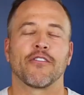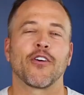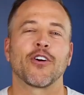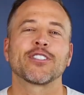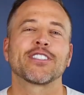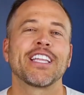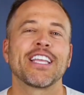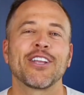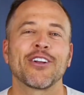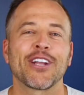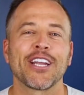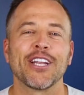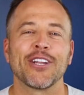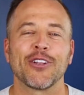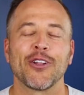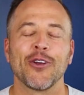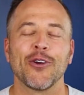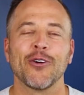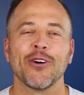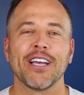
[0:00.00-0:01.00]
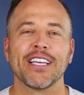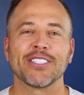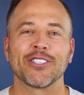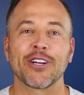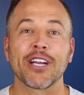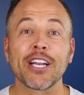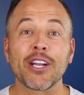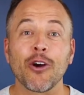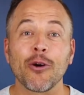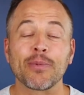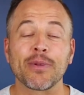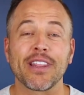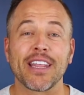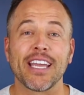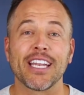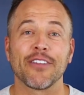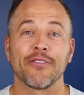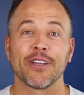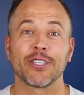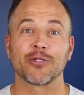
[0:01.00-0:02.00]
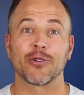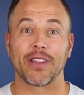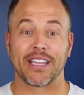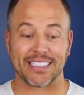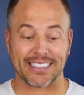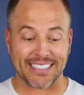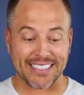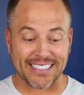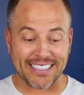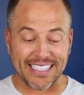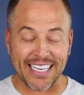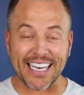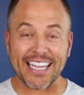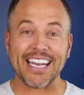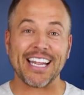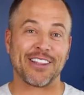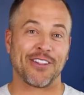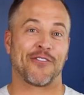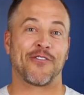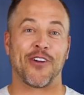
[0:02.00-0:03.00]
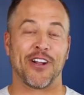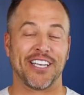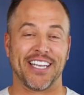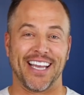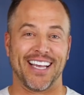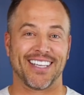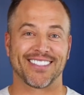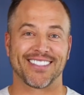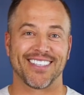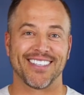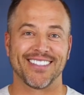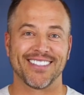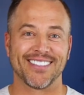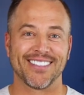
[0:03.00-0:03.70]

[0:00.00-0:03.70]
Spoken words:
first thing you're gonna do is you're gonna go up to the individual that's sitting at the front desk.